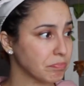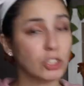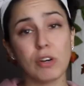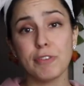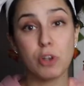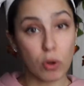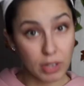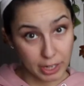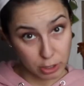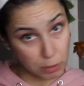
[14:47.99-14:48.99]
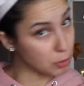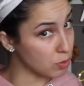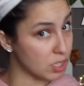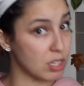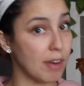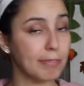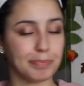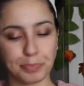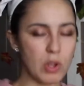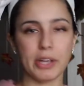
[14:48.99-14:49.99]
So if you don't like super sweet stuff,
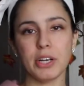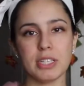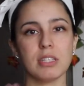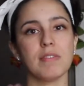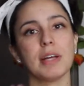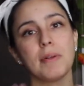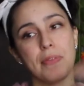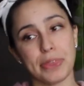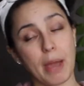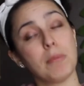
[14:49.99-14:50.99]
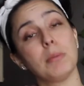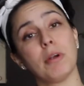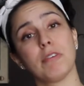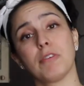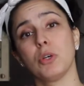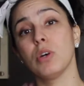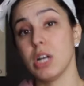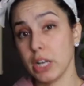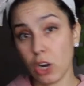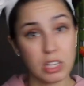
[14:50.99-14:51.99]
or like cookies and stuff like That would be perfect for you.
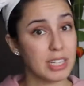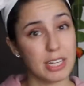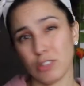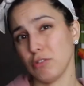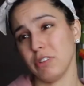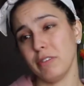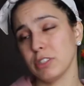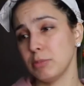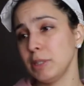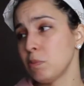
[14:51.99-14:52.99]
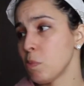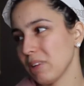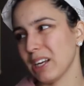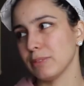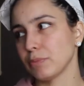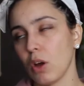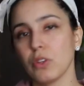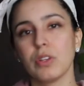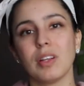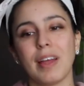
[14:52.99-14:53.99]
It honestly has no flavor to me, like
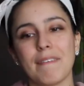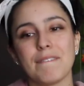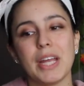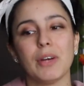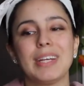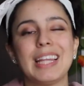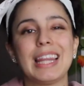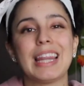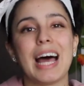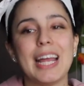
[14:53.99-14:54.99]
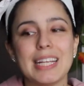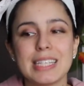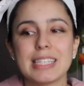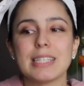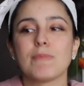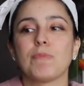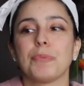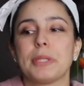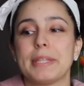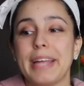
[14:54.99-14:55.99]
other than like very light,
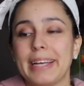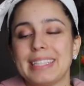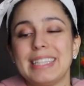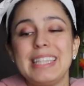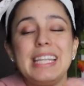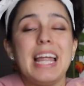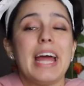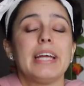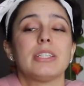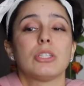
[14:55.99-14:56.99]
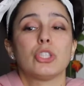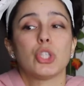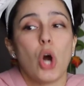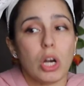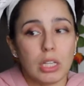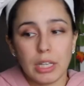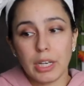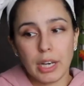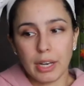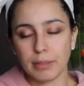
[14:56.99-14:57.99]
like light
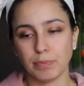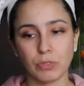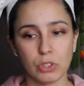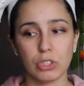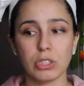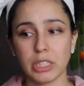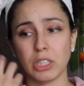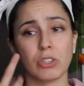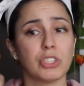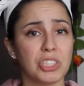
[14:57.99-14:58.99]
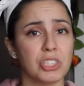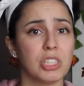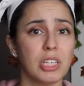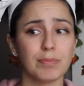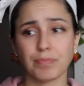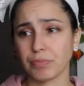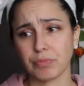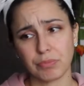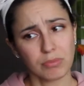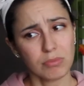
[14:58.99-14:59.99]
chocolate and just like a crunchy cookie.
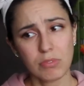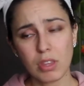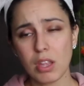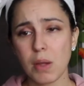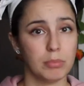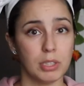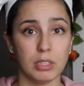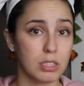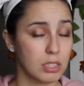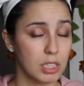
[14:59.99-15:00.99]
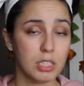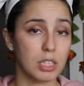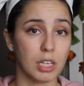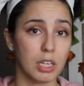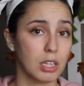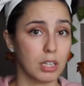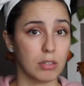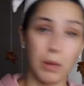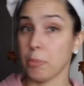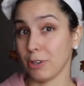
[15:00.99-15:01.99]
But it doesn't taste like anything in